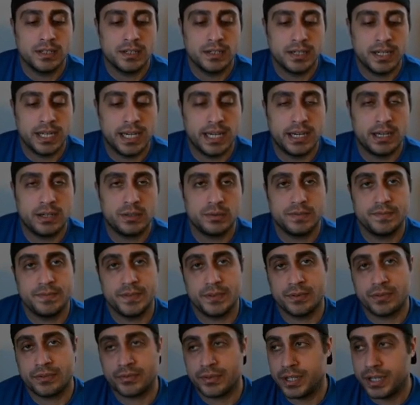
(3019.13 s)
Now, if
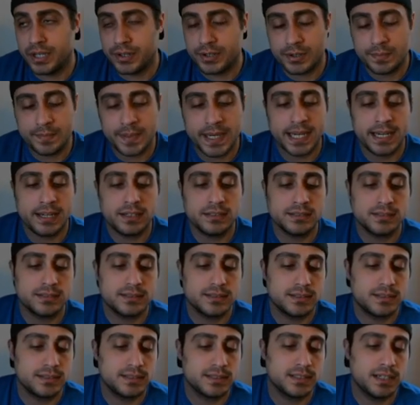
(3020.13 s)
you're 300 pounds,
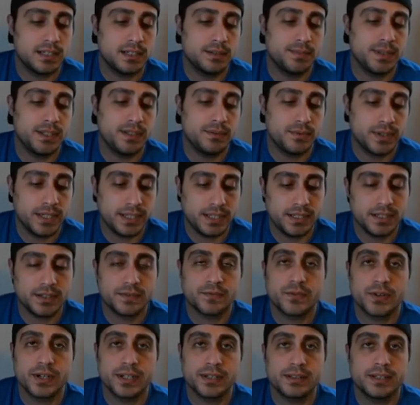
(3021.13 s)
this is gonna be way
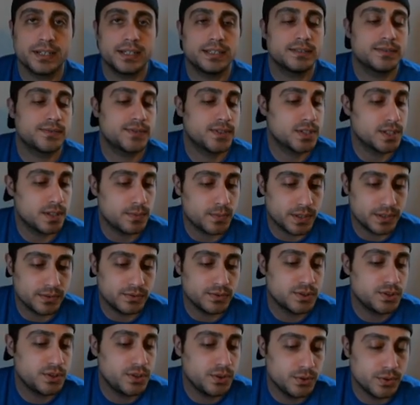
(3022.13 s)
different than for someone
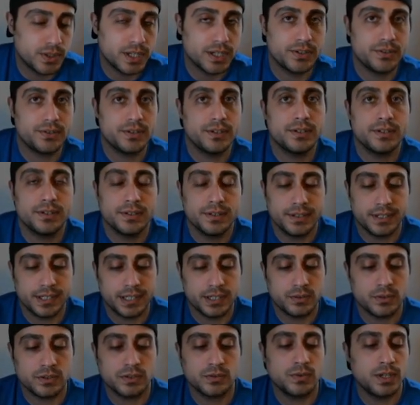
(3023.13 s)
who's 200, you
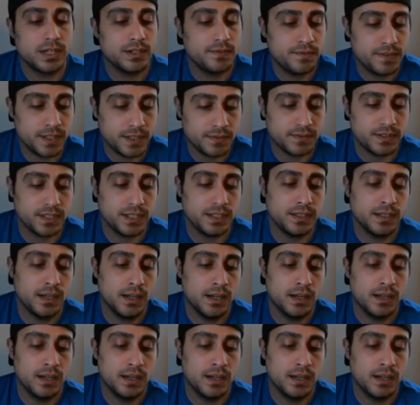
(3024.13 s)
know, or 150.